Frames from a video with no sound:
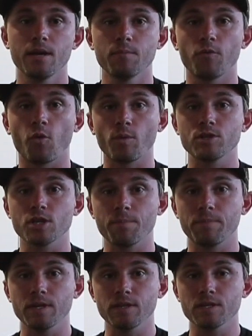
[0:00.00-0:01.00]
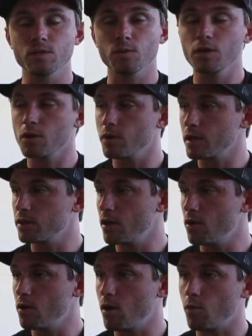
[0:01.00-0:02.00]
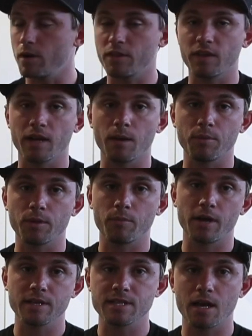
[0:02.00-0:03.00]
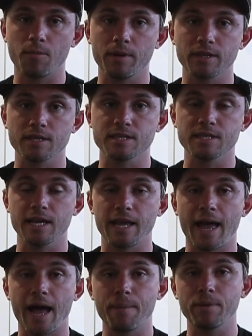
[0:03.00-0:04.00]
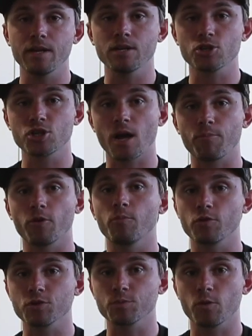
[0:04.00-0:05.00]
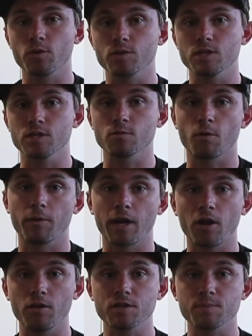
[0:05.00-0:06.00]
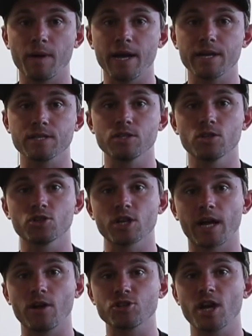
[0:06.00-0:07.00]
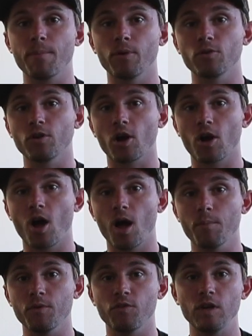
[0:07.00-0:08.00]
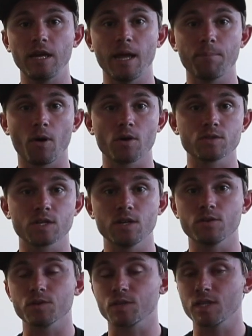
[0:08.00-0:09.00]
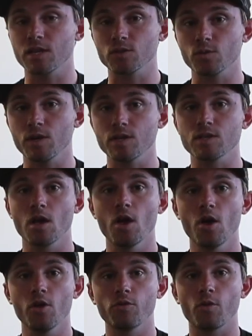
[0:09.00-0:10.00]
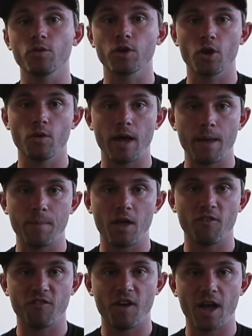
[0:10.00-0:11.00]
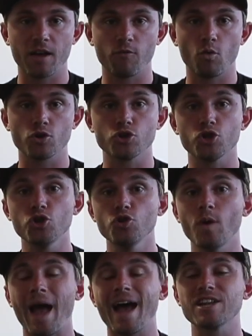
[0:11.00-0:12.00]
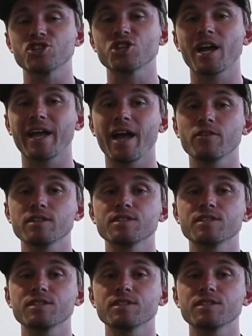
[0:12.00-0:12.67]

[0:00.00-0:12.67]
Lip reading: Before we jump into this really quick though, I want to thank a couple of the brands that help make this thing happen. Shop Around Motorsports is where we got all these bikes. You can check out chatmoto.com if you need any parts, gear, accessories. Throw in the code ML512 at checkout